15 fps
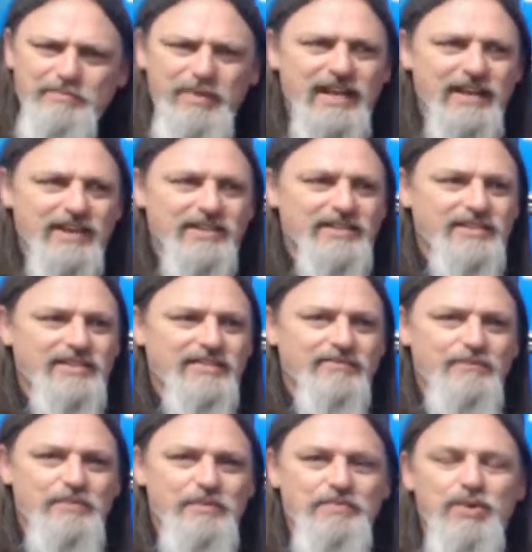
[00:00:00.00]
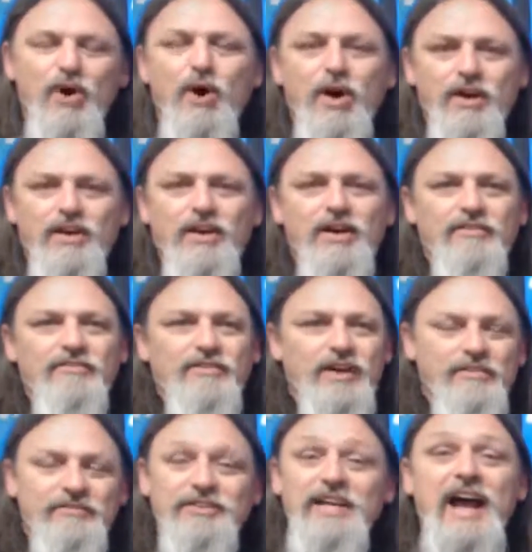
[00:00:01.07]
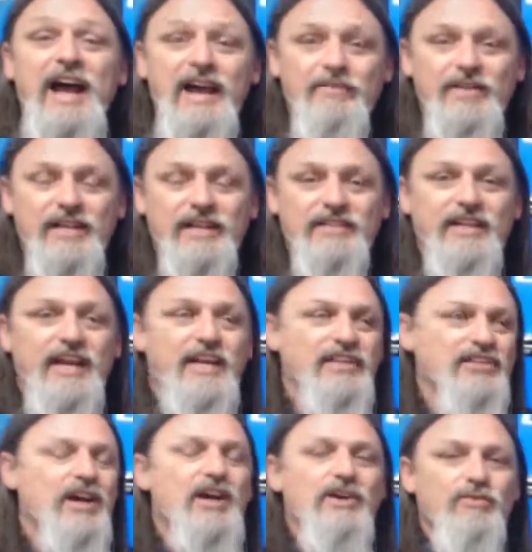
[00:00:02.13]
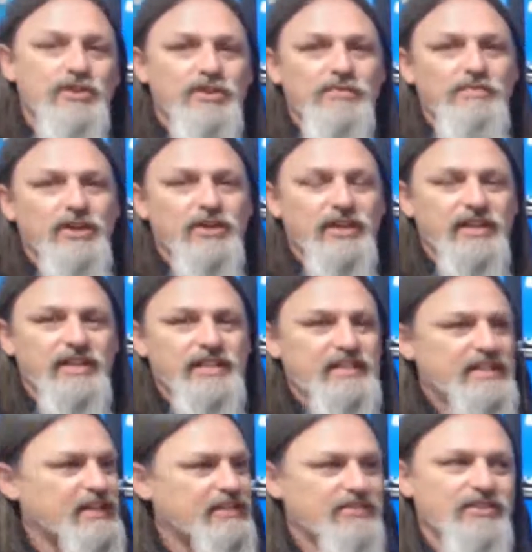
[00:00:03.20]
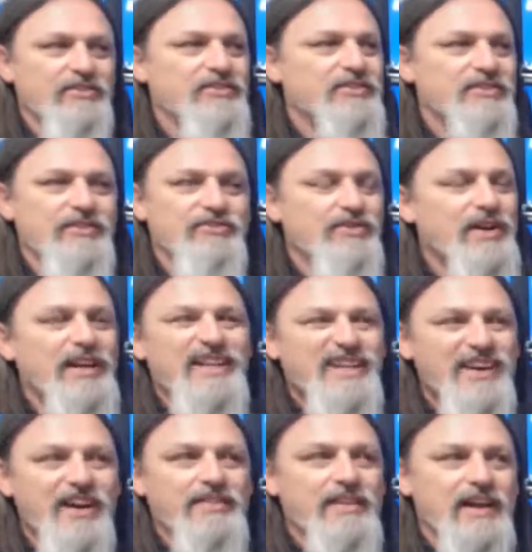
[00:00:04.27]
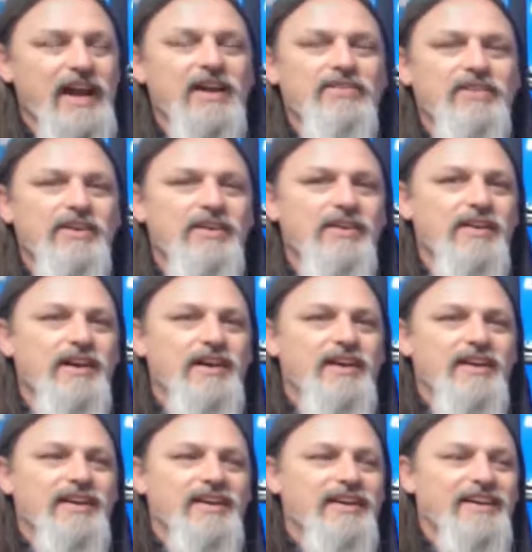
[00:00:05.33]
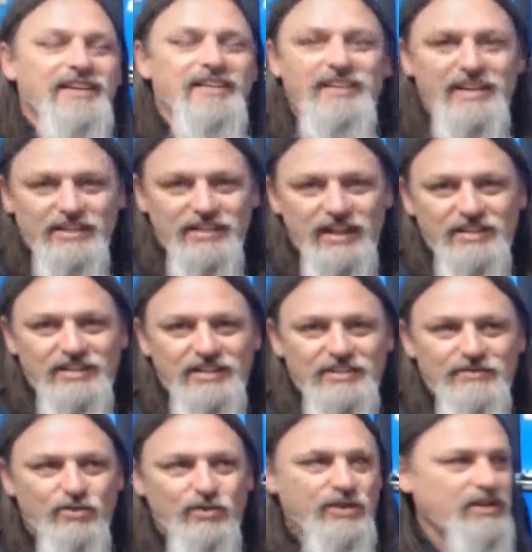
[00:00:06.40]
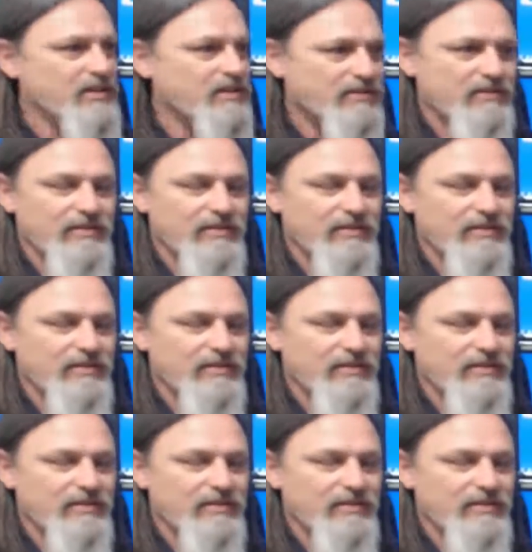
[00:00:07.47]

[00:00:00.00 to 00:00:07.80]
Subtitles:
biggest part of time that it takes when you're building these things. There's really nothing out there that does this for you